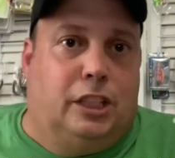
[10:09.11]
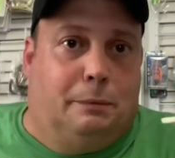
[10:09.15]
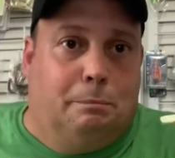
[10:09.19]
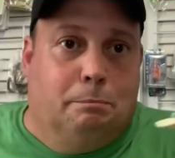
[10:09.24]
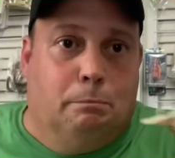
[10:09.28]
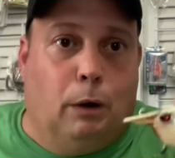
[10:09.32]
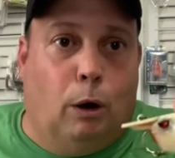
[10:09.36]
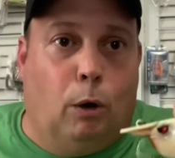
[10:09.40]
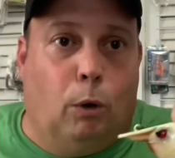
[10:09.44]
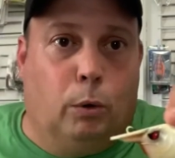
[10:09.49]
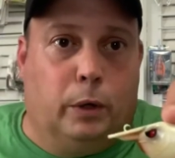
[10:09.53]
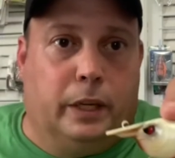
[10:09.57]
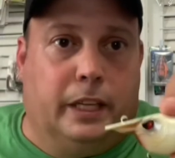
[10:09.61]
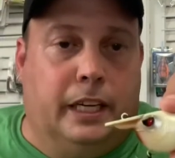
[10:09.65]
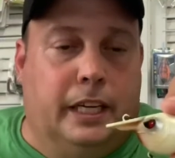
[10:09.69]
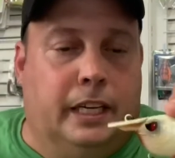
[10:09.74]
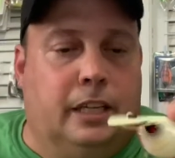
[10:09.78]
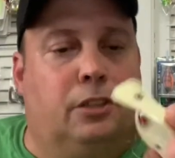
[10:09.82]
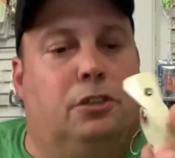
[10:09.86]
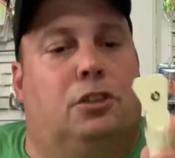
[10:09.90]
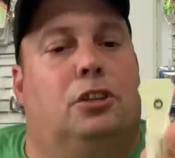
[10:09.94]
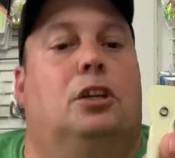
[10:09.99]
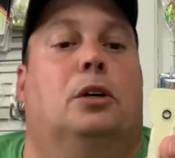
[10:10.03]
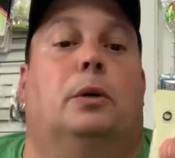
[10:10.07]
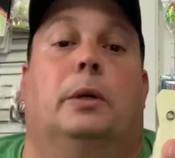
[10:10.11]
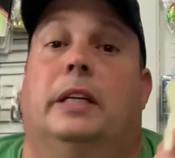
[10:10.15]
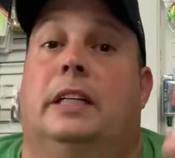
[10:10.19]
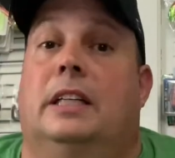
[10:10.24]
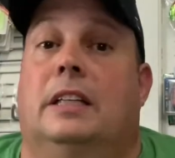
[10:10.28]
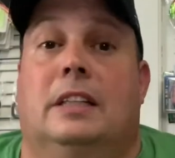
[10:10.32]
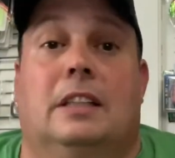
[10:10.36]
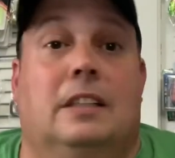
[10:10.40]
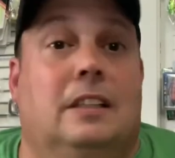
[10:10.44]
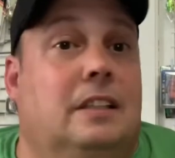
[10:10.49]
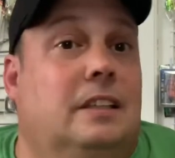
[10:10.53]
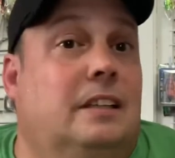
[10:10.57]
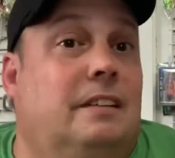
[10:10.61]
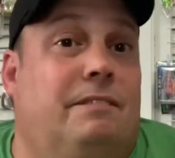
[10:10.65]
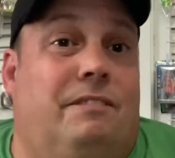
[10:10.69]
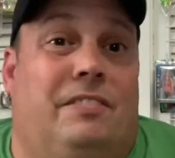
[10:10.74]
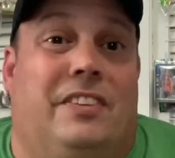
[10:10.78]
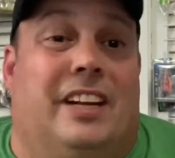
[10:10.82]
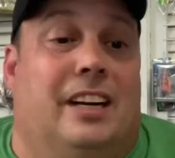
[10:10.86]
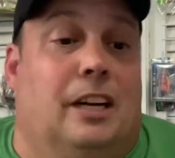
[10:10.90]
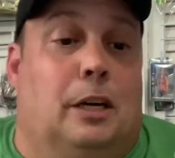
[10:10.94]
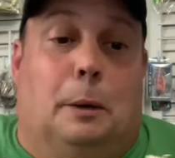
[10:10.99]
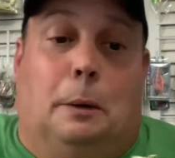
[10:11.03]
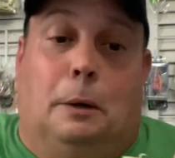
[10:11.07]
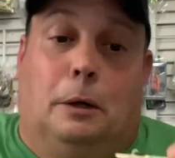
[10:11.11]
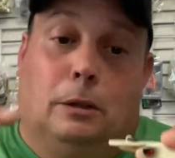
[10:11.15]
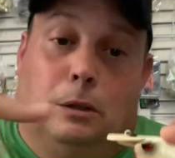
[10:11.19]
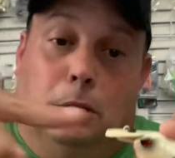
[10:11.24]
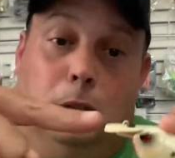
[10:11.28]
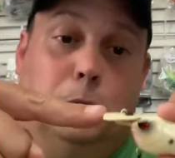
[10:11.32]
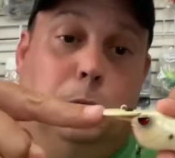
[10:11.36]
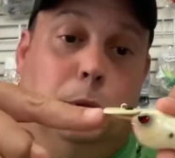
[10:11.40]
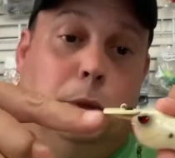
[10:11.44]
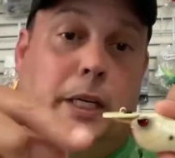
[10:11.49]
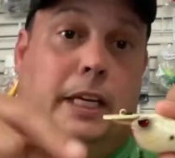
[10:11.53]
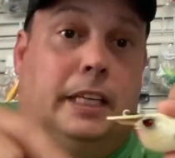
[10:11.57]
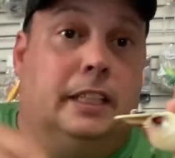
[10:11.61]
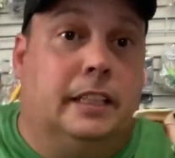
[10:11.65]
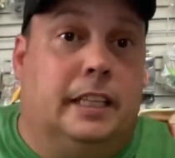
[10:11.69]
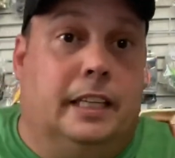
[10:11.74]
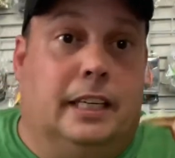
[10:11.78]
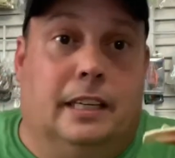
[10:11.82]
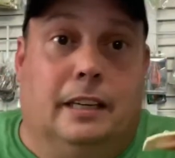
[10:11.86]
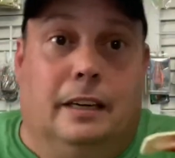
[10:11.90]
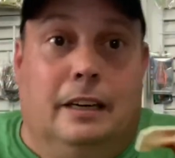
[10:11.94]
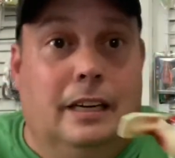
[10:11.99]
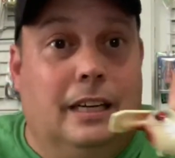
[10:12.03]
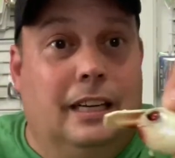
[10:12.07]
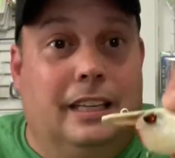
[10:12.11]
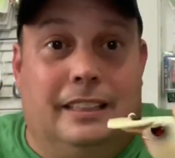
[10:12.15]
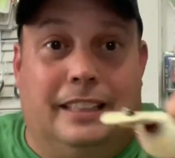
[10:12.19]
molded into it, you know, glued in there.